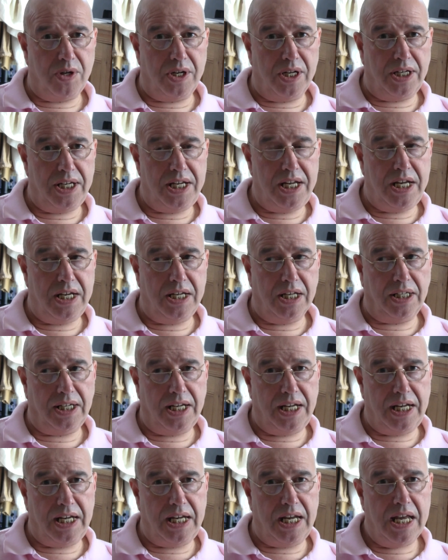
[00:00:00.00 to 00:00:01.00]

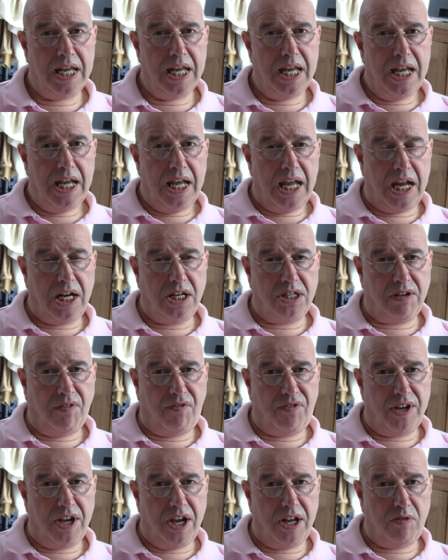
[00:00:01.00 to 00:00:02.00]
illegally
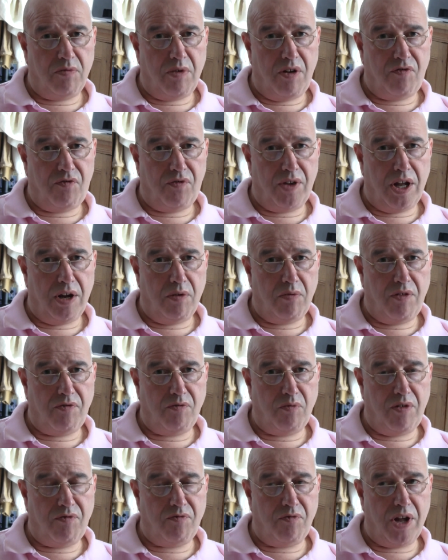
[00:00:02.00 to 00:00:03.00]
interfered with uh,
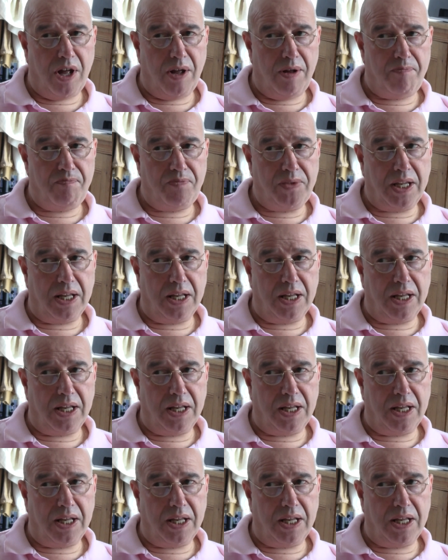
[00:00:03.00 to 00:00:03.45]
with, with uh,